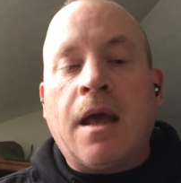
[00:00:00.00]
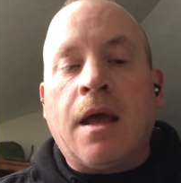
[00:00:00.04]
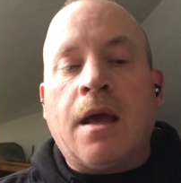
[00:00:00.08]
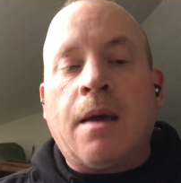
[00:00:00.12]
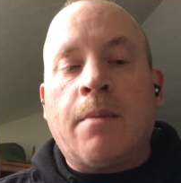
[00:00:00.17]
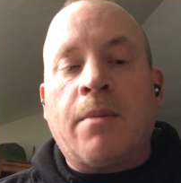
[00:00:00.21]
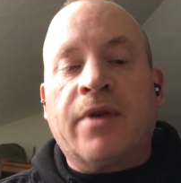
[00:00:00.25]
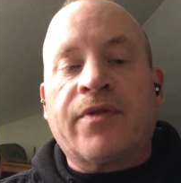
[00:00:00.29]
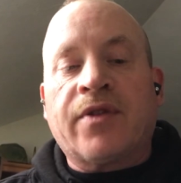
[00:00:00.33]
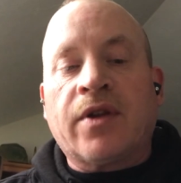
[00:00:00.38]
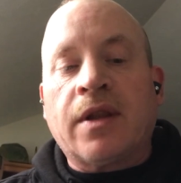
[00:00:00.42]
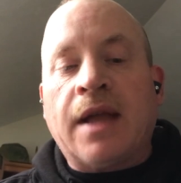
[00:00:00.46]

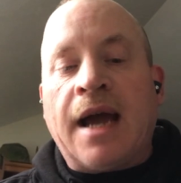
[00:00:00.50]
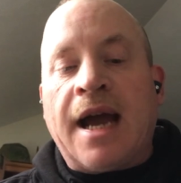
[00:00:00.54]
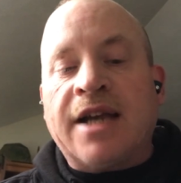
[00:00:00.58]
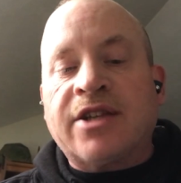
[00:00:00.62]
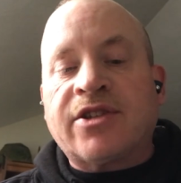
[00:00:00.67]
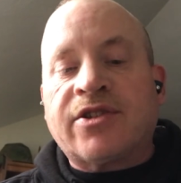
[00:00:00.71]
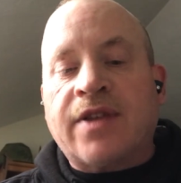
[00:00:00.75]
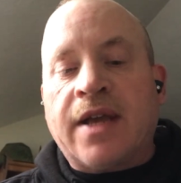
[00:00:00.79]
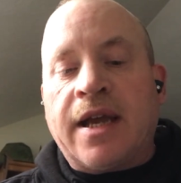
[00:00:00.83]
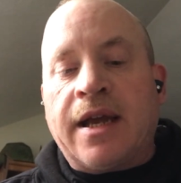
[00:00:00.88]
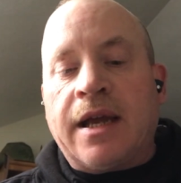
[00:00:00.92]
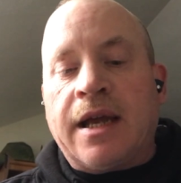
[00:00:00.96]
but the
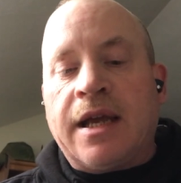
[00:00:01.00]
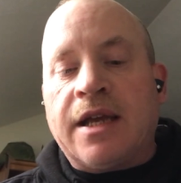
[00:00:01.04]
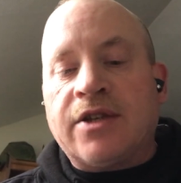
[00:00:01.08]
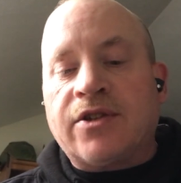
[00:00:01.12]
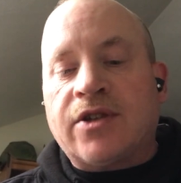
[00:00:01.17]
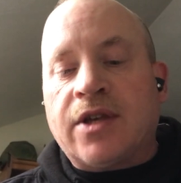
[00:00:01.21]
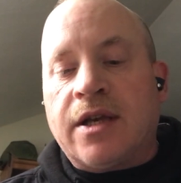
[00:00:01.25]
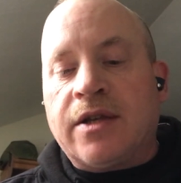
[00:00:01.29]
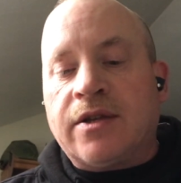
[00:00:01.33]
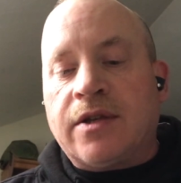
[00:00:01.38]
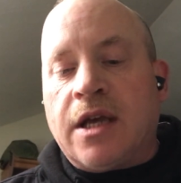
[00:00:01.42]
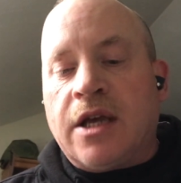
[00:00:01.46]
last thing
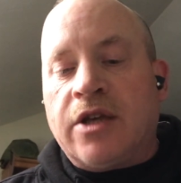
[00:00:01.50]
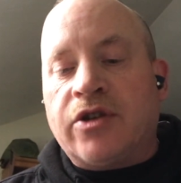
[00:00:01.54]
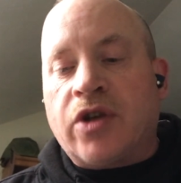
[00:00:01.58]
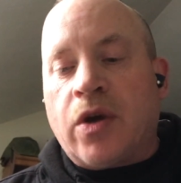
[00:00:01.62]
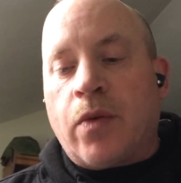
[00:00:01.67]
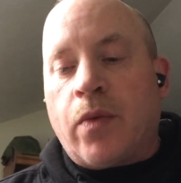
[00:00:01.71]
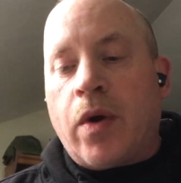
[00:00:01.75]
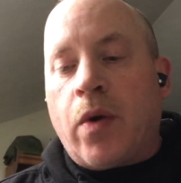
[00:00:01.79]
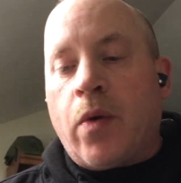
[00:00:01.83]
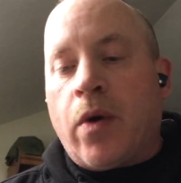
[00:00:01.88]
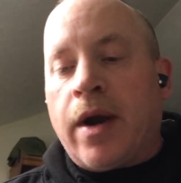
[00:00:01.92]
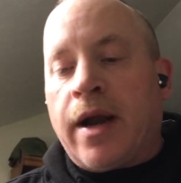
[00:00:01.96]
is, is
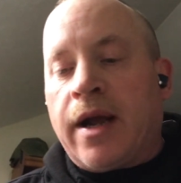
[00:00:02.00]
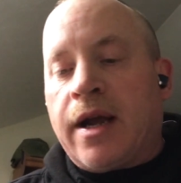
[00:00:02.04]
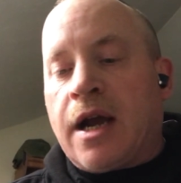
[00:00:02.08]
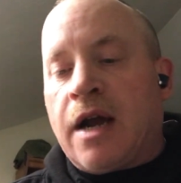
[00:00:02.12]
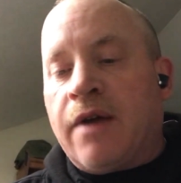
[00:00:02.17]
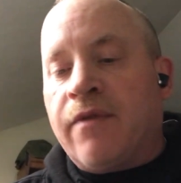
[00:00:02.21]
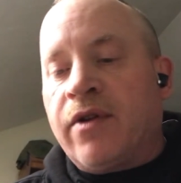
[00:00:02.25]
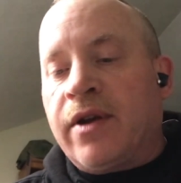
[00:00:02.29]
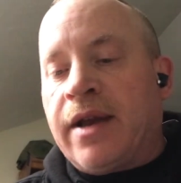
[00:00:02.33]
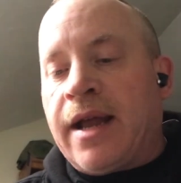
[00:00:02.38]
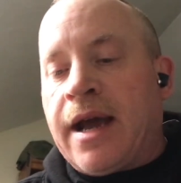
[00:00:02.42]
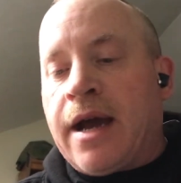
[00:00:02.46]
that we want to
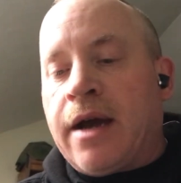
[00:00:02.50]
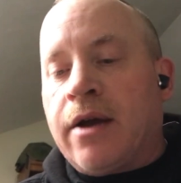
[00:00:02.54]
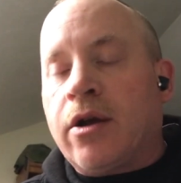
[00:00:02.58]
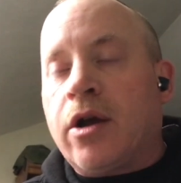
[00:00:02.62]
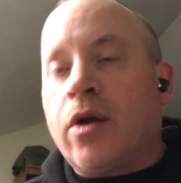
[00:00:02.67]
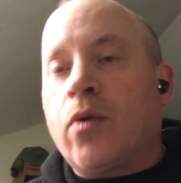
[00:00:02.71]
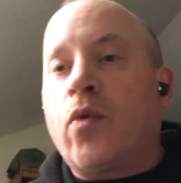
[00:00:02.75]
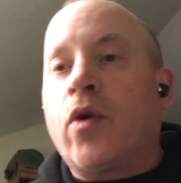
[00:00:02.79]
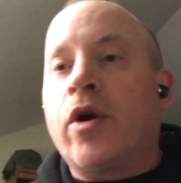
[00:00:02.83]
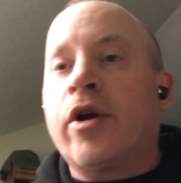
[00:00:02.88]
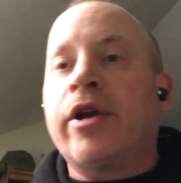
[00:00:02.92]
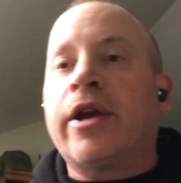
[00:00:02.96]
cover down
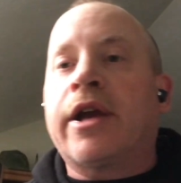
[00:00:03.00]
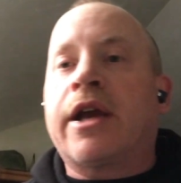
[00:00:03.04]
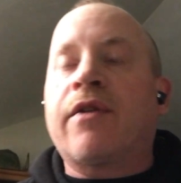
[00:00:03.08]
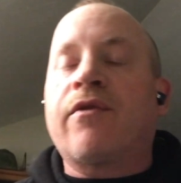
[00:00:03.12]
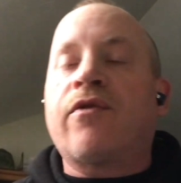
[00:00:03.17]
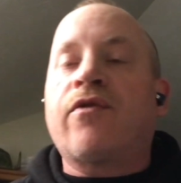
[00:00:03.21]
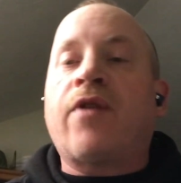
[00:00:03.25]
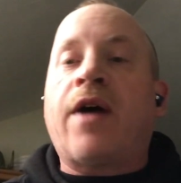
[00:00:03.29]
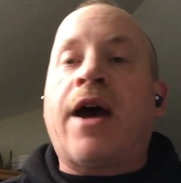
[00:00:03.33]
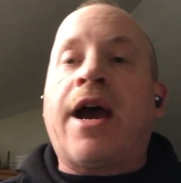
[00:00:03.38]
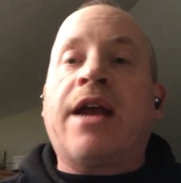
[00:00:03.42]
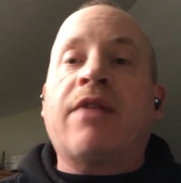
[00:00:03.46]
on where you can
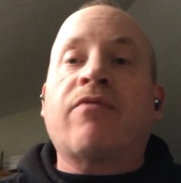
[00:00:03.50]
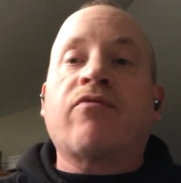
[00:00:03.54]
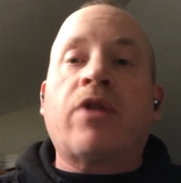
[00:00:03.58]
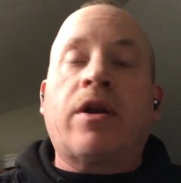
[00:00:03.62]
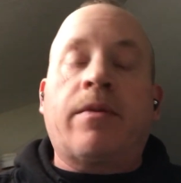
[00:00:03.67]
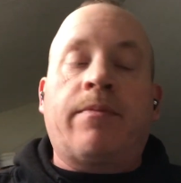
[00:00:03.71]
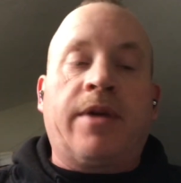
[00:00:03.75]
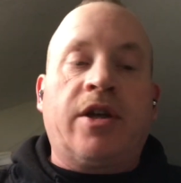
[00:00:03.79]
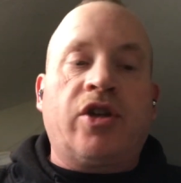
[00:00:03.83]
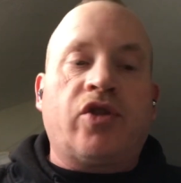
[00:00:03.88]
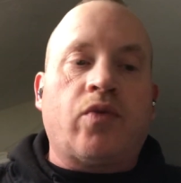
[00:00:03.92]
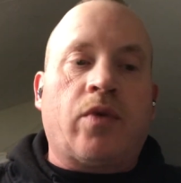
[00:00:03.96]
find
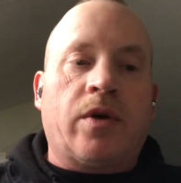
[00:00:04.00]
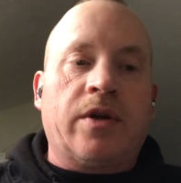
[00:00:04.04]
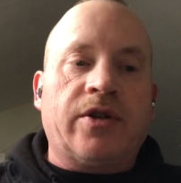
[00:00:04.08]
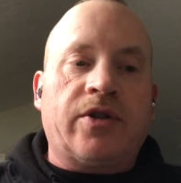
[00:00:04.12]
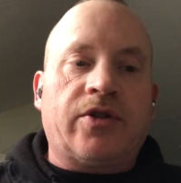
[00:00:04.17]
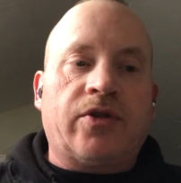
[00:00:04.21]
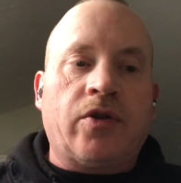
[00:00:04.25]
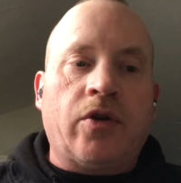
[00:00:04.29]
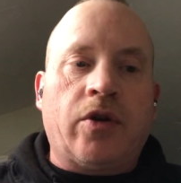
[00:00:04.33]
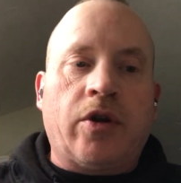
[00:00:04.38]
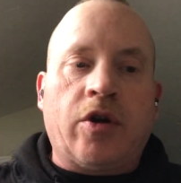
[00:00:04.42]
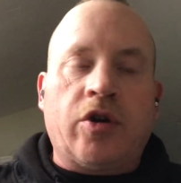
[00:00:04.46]
Red Beach One
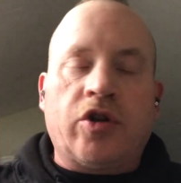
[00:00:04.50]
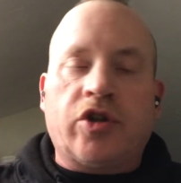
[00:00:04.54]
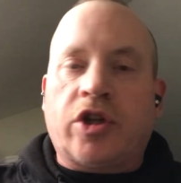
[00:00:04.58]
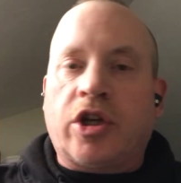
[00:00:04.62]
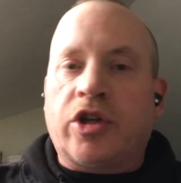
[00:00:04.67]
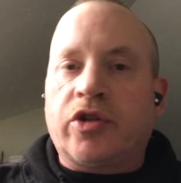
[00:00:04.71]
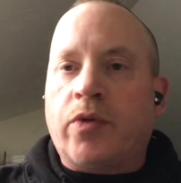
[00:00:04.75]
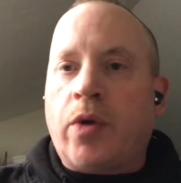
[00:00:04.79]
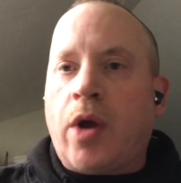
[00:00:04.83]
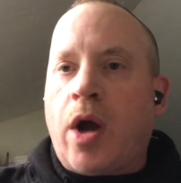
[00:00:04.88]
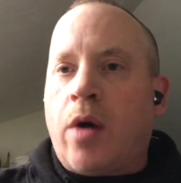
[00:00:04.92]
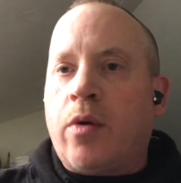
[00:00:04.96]
Studios
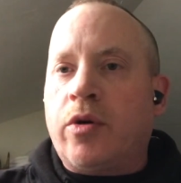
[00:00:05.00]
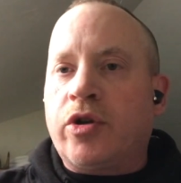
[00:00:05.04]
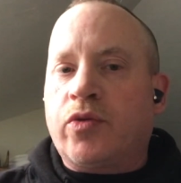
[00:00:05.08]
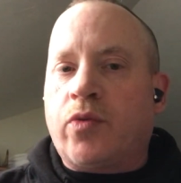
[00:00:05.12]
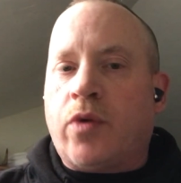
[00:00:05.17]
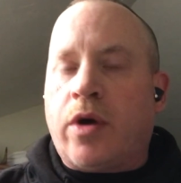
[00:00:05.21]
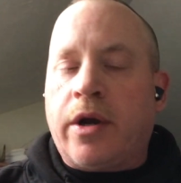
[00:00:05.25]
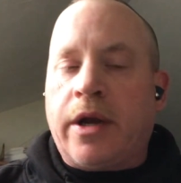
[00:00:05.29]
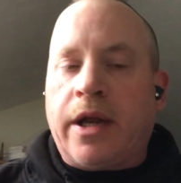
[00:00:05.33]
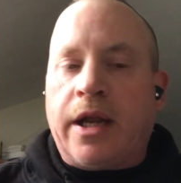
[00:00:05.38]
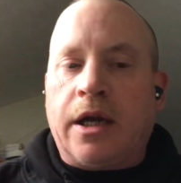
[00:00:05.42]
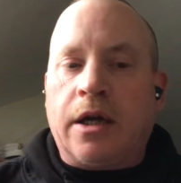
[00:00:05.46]
because we always
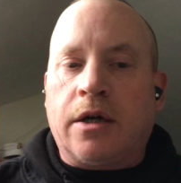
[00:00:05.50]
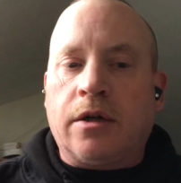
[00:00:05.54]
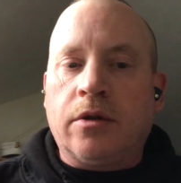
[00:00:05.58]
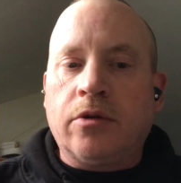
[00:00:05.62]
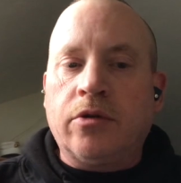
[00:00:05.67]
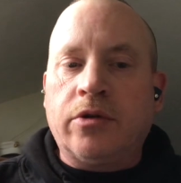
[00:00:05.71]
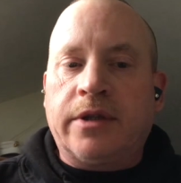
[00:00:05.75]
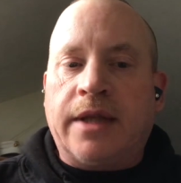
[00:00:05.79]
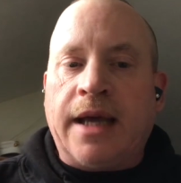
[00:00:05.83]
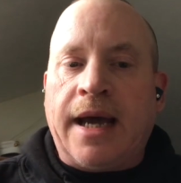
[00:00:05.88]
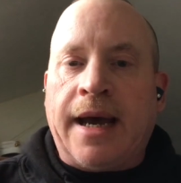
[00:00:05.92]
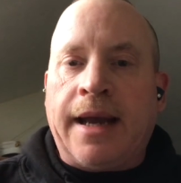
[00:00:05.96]
want to
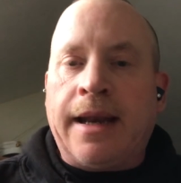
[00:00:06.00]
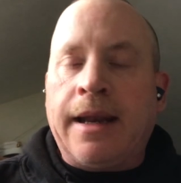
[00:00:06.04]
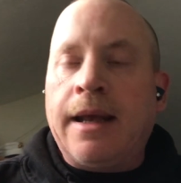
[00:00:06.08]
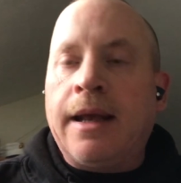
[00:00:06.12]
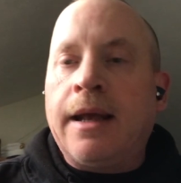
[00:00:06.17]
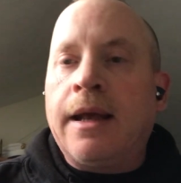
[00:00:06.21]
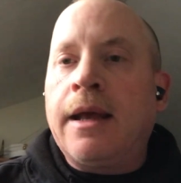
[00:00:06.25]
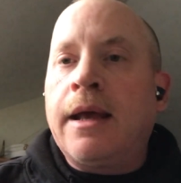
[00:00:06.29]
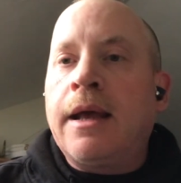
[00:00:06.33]
include that.